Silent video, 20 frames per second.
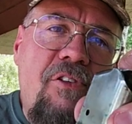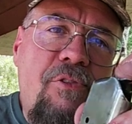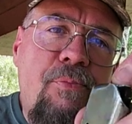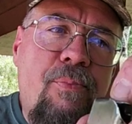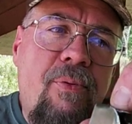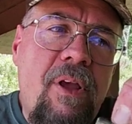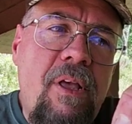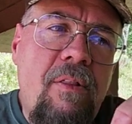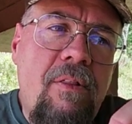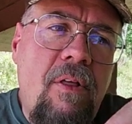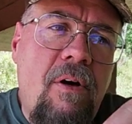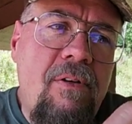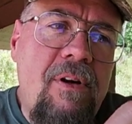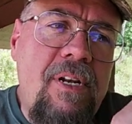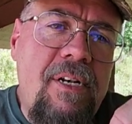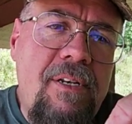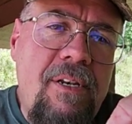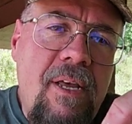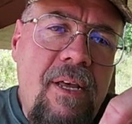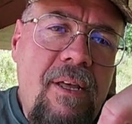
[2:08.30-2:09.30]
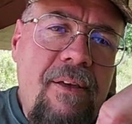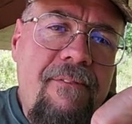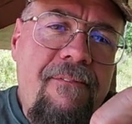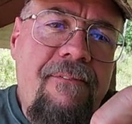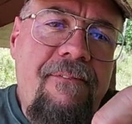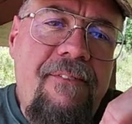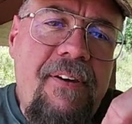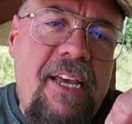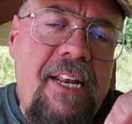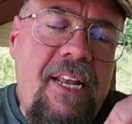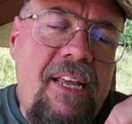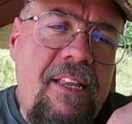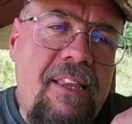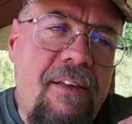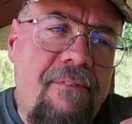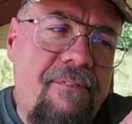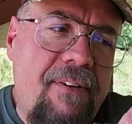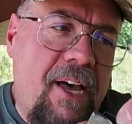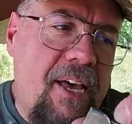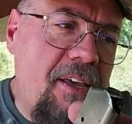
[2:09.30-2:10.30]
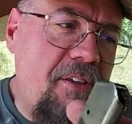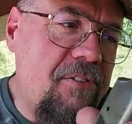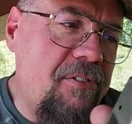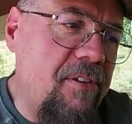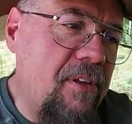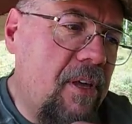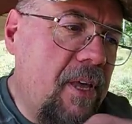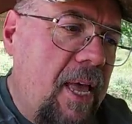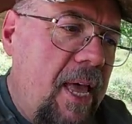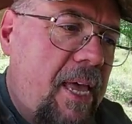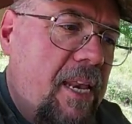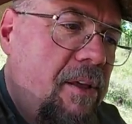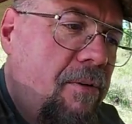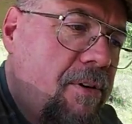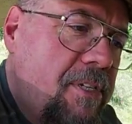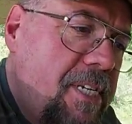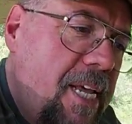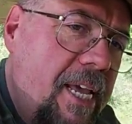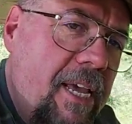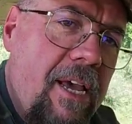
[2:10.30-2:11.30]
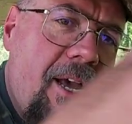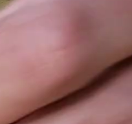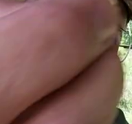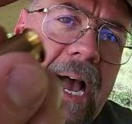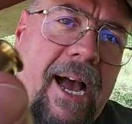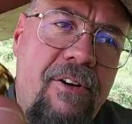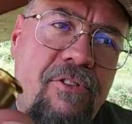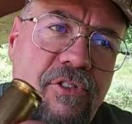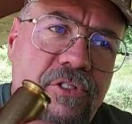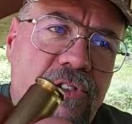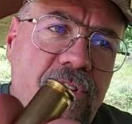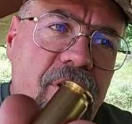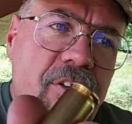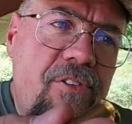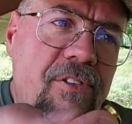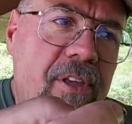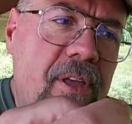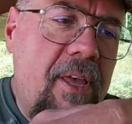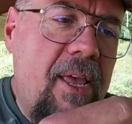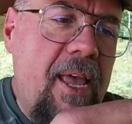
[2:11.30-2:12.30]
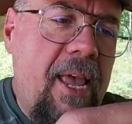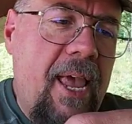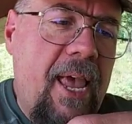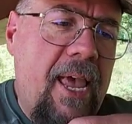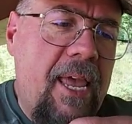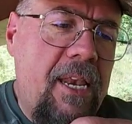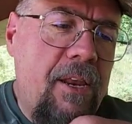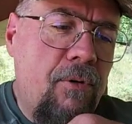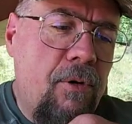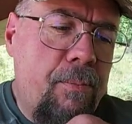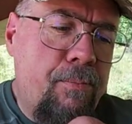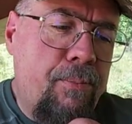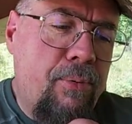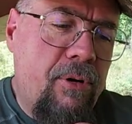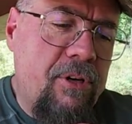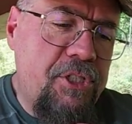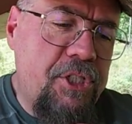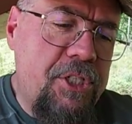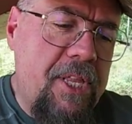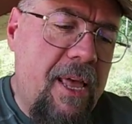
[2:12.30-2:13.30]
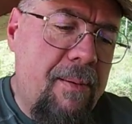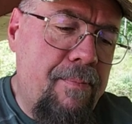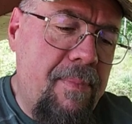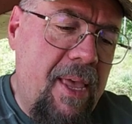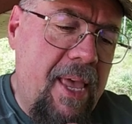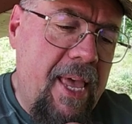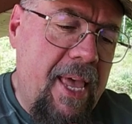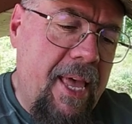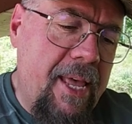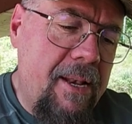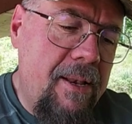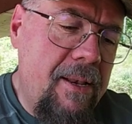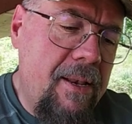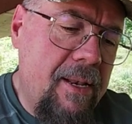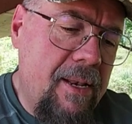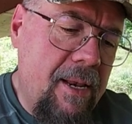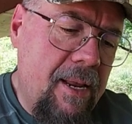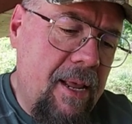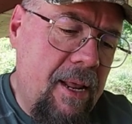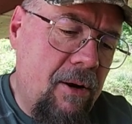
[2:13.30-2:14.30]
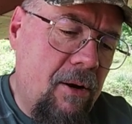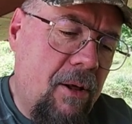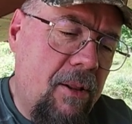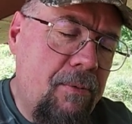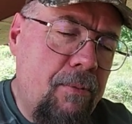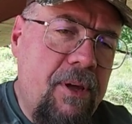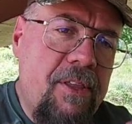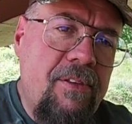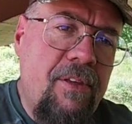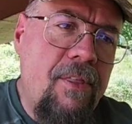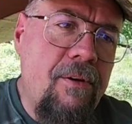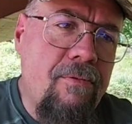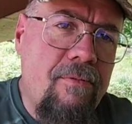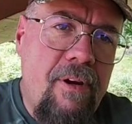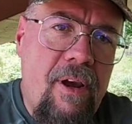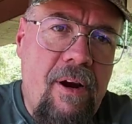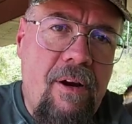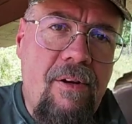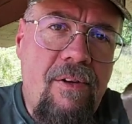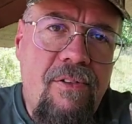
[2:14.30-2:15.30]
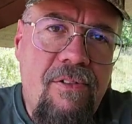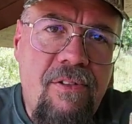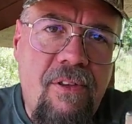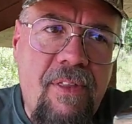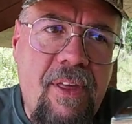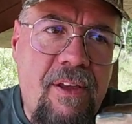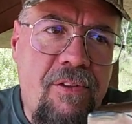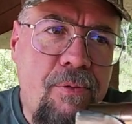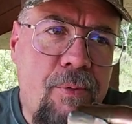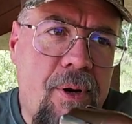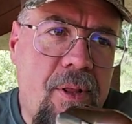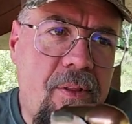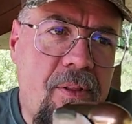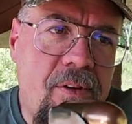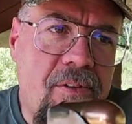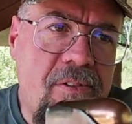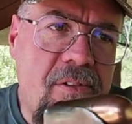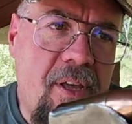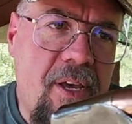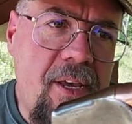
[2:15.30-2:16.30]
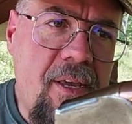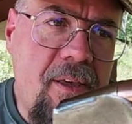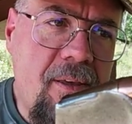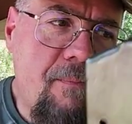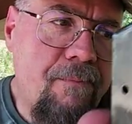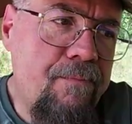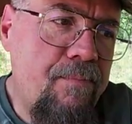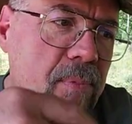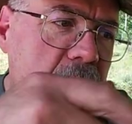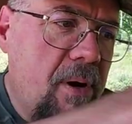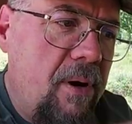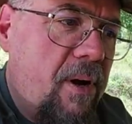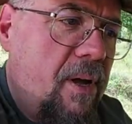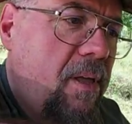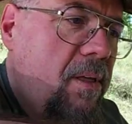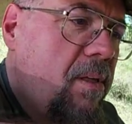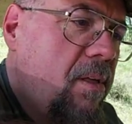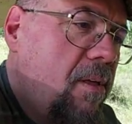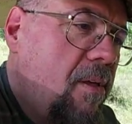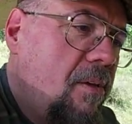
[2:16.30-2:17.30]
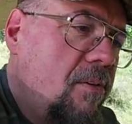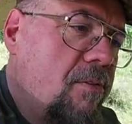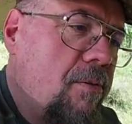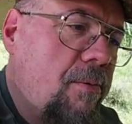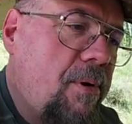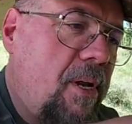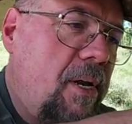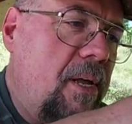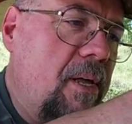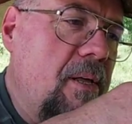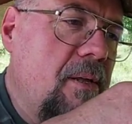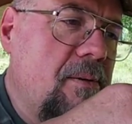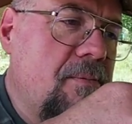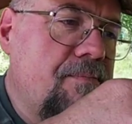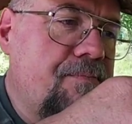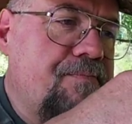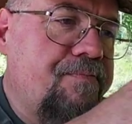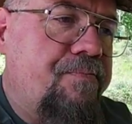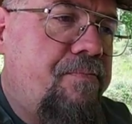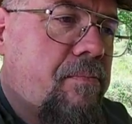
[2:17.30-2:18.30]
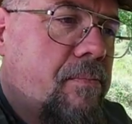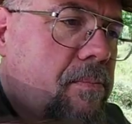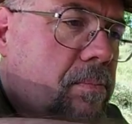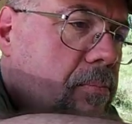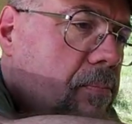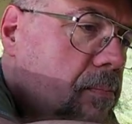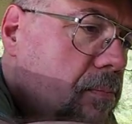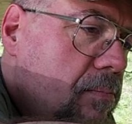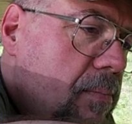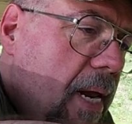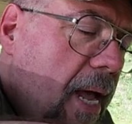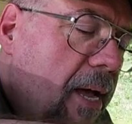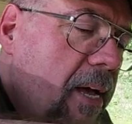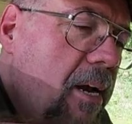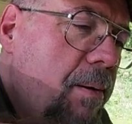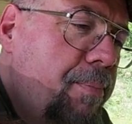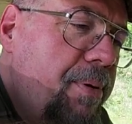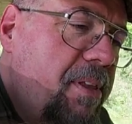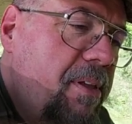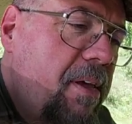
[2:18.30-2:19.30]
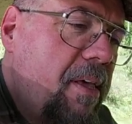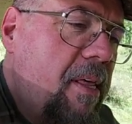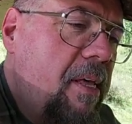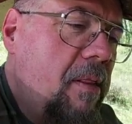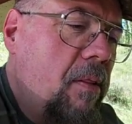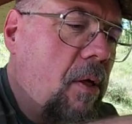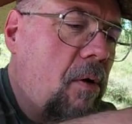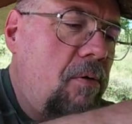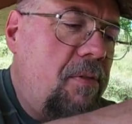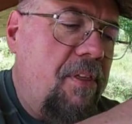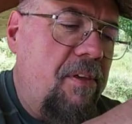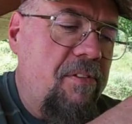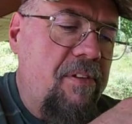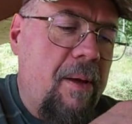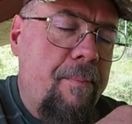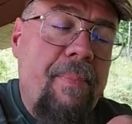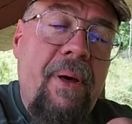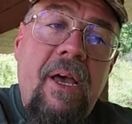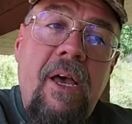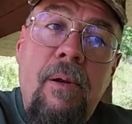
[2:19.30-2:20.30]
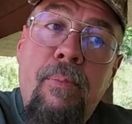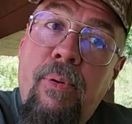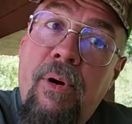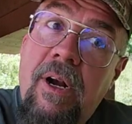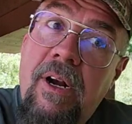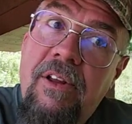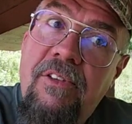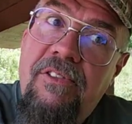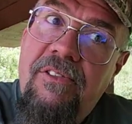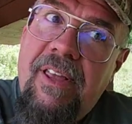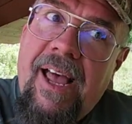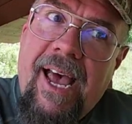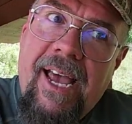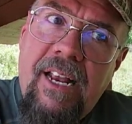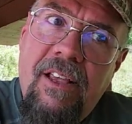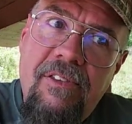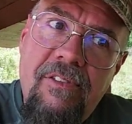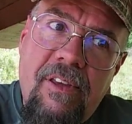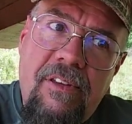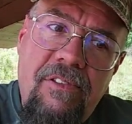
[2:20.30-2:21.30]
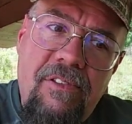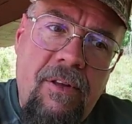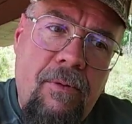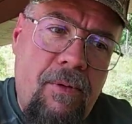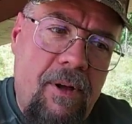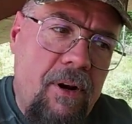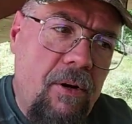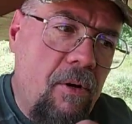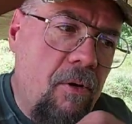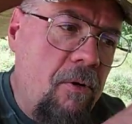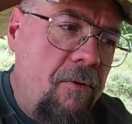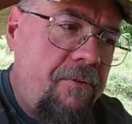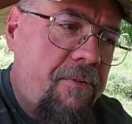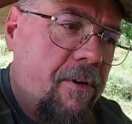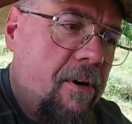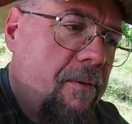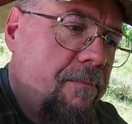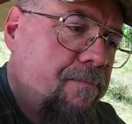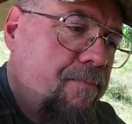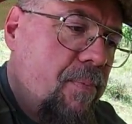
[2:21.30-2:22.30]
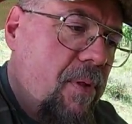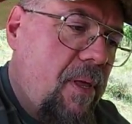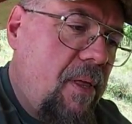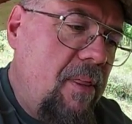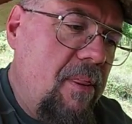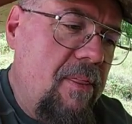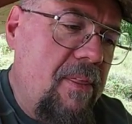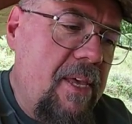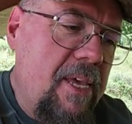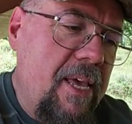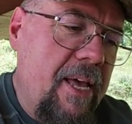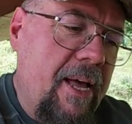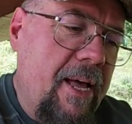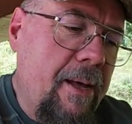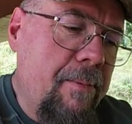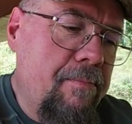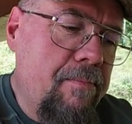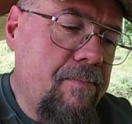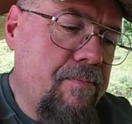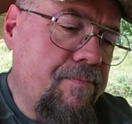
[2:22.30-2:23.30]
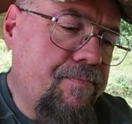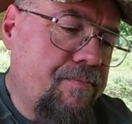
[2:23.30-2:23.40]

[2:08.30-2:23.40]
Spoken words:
a spring-loaded feeding device, and you would take your cartridges and you would push them in and all the way to the rear. So that's what it looks like. All right, so I'm gonna particularly load this up. I'm gonna put it aside because I still want to go over the